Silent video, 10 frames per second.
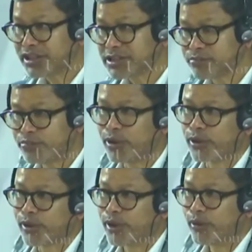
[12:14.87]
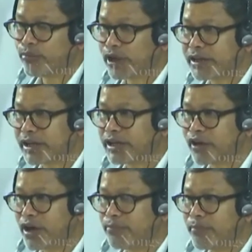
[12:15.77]
is more, but their
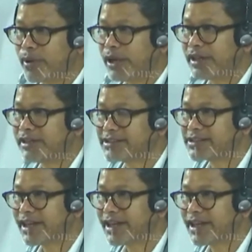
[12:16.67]
income is